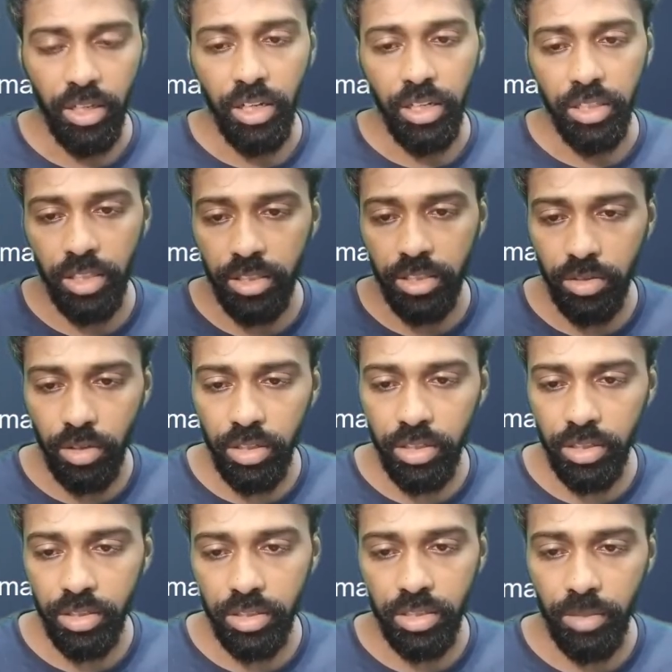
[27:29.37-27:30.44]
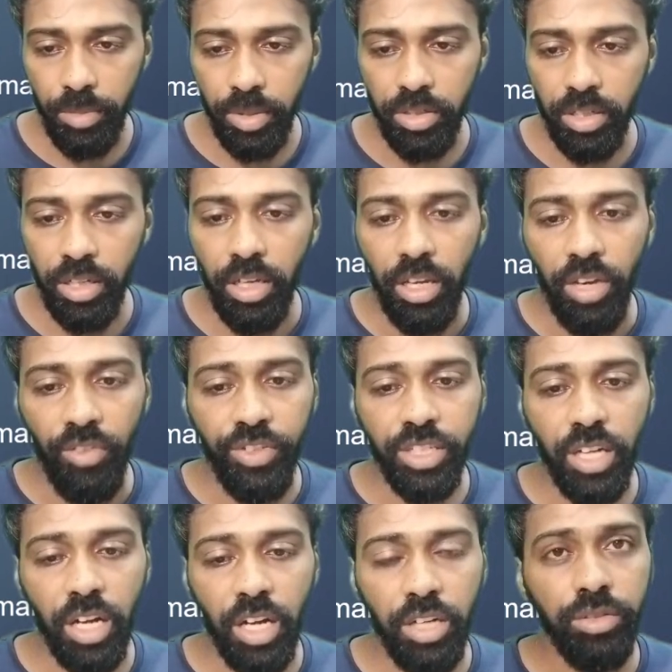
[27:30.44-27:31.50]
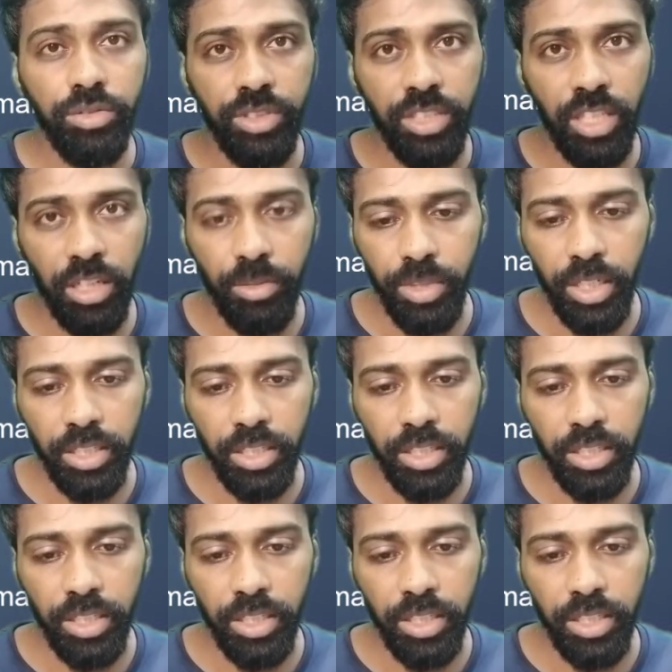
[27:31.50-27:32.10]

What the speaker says: That's all it's about. Vishanu Yuddha Abhyas.